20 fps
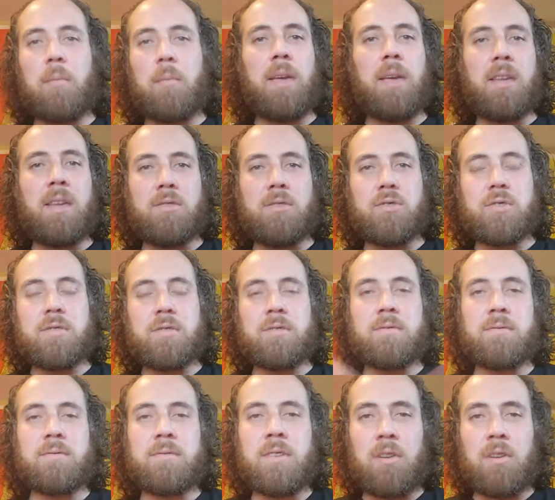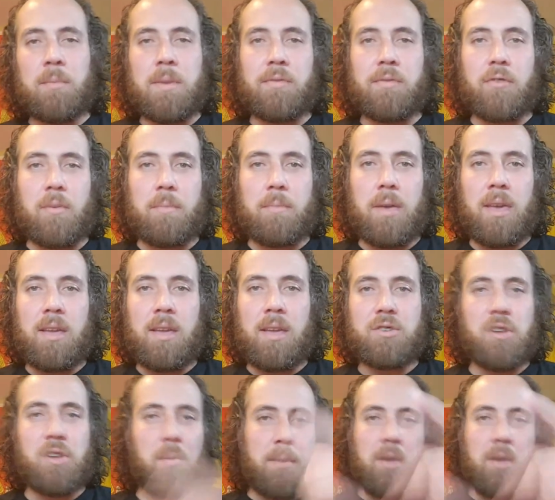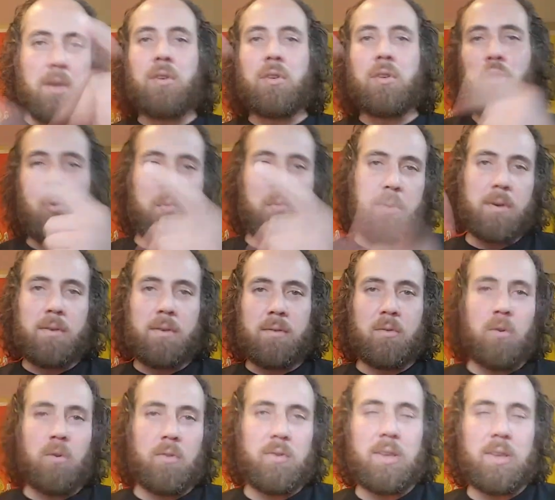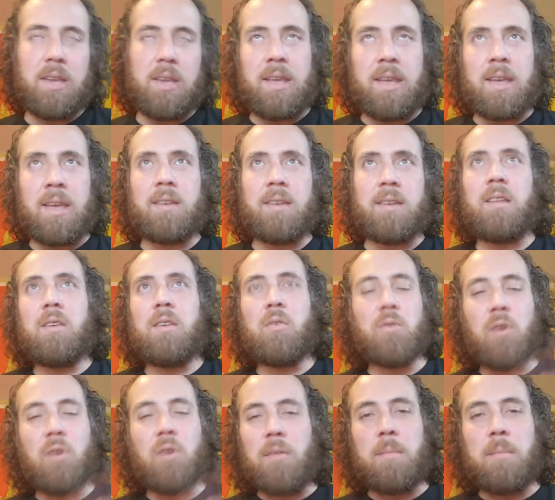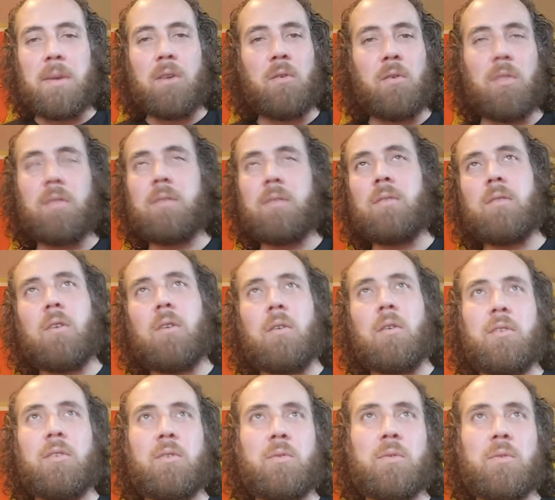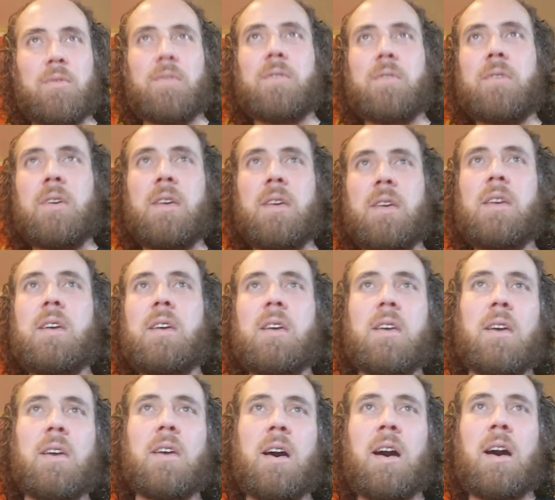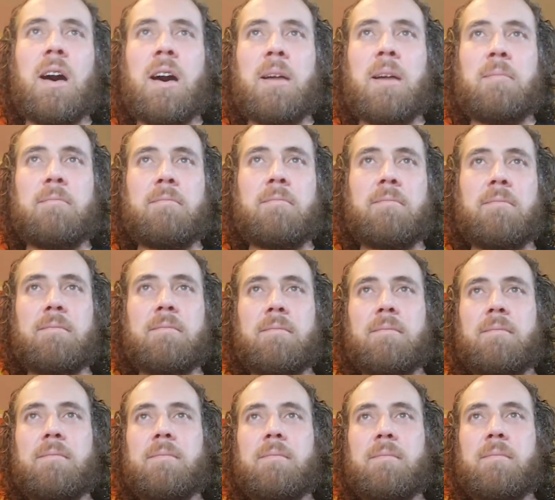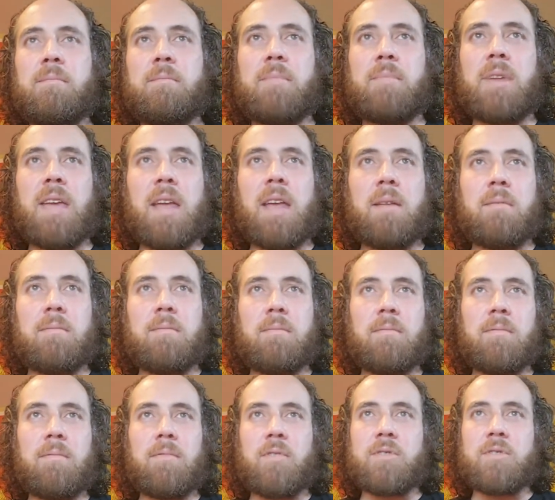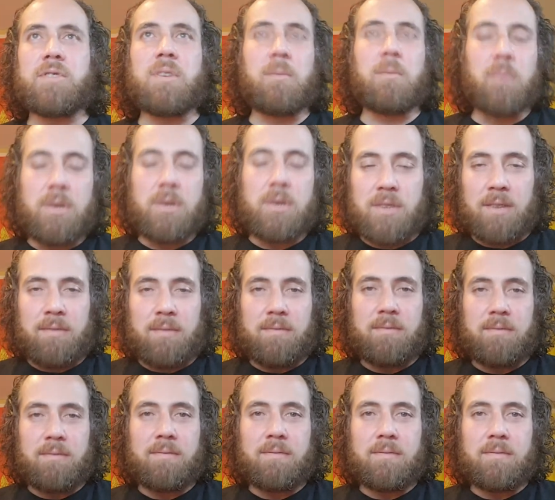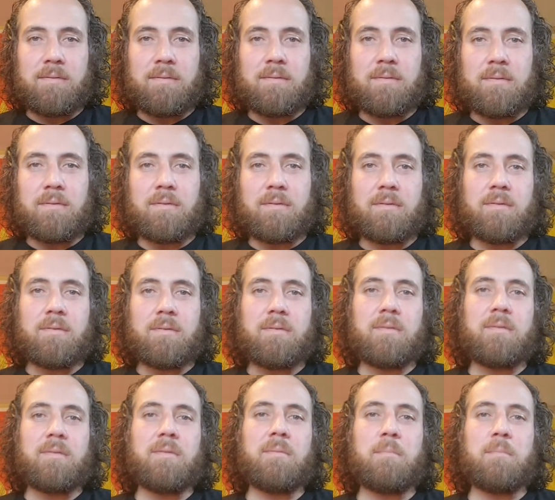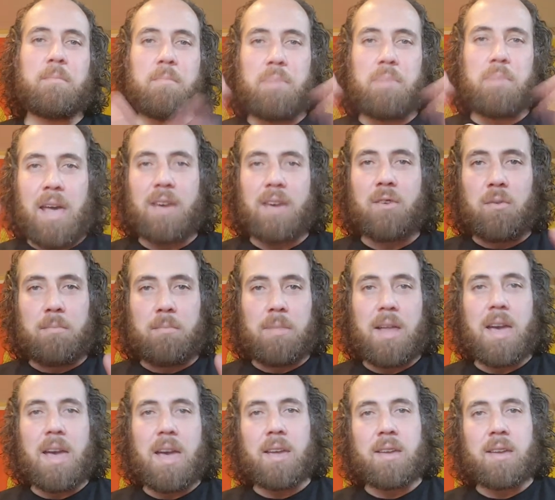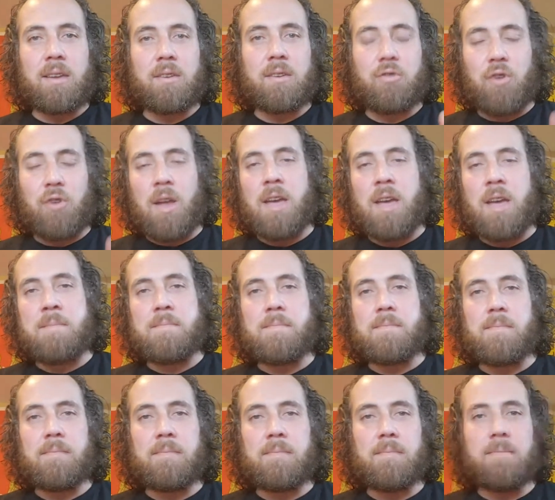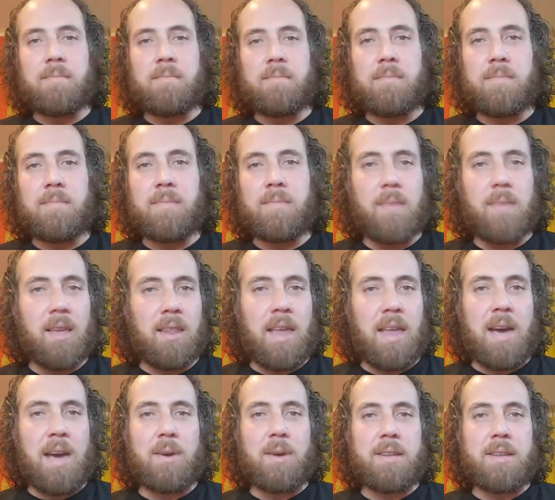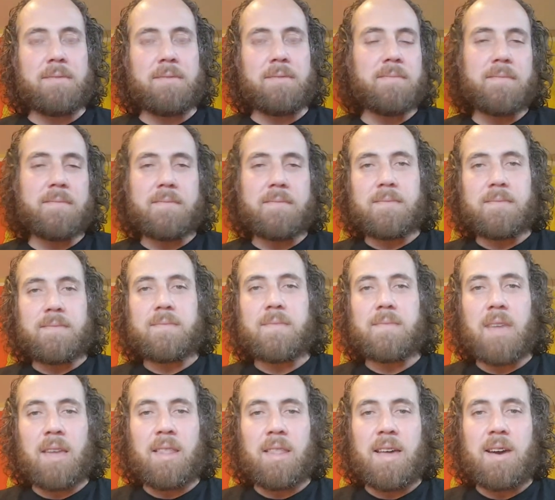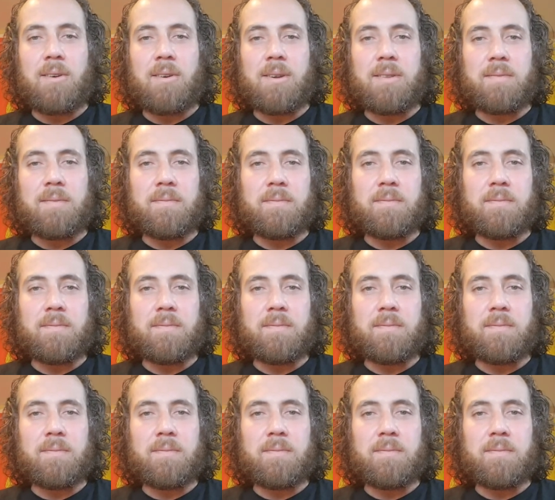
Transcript: page. It'll be front page. It'll be Loop, on CNN, on all the news. But again, for some reason, black on black crime, they allow it. They allow it.